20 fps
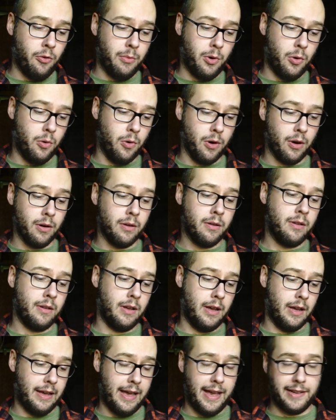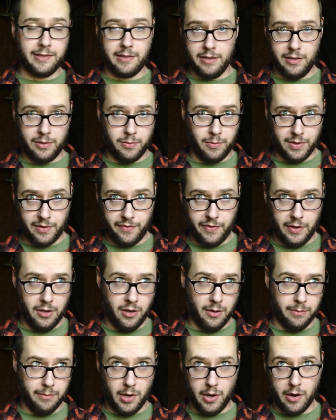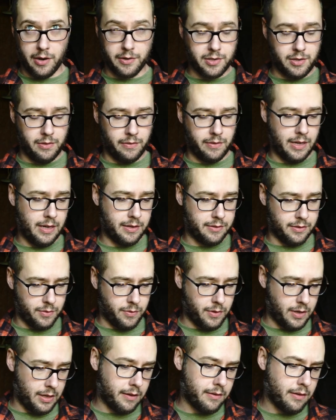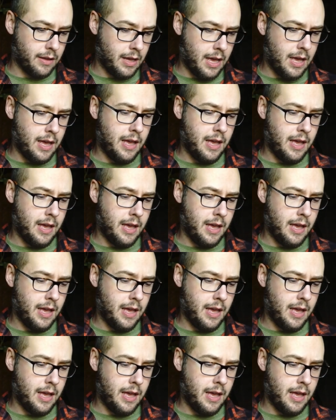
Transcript: more, uh, as this was filmed March 2020th,